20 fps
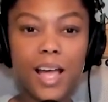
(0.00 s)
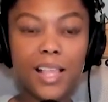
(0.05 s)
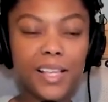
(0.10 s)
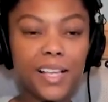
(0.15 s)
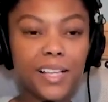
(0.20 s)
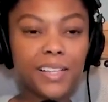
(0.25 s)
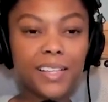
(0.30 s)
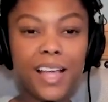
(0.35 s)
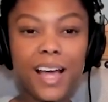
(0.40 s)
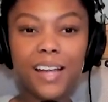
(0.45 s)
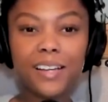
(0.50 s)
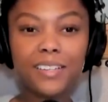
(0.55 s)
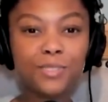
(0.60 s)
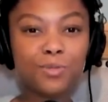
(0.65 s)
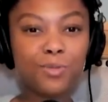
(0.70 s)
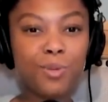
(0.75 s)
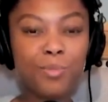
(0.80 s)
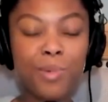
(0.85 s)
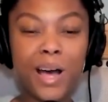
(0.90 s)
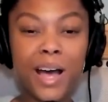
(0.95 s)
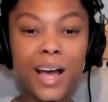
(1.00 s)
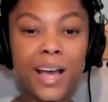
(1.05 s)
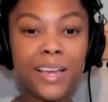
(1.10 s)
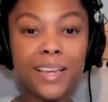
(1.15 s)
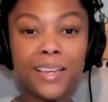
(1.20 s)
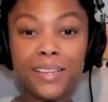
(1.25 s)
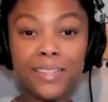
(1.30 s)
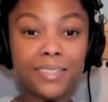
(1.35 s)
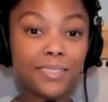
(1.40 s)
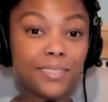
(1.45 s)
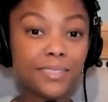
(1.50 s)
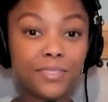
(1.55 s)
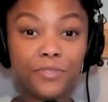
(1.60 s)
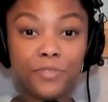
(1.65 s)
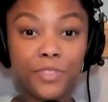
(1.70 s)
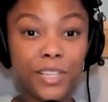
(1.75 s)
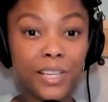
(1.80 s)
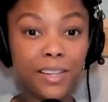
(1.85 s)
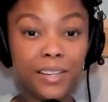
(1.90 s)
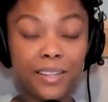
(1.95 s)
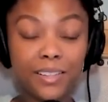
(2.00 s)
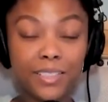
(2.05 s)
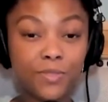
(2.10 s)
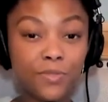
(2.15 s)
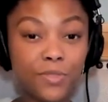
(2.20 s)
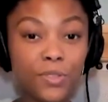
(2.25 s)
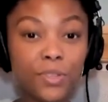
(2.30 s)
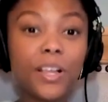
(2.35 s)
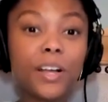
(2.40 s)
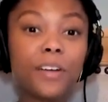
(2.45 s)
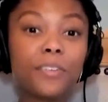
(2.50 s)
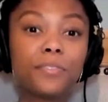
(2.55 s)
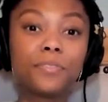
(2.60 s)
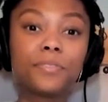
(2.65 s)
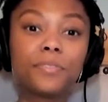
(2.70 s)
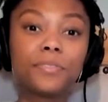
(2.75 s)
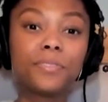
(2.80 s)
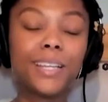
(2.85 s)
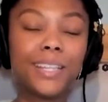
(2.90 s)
Like, that is what my feed is full of.